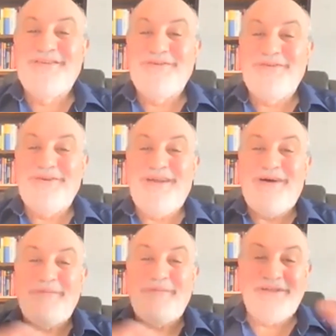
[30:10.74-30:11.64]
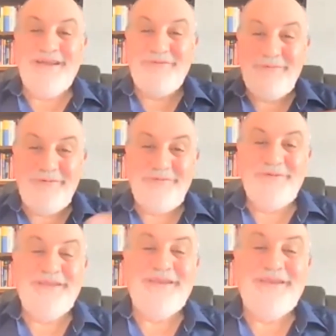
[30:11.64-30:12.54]
so you have upside from your
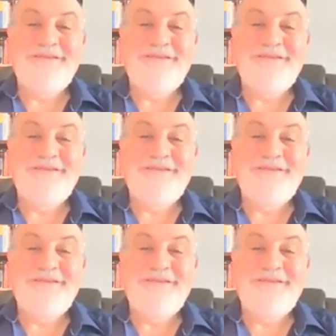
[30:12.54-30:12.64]
mistake.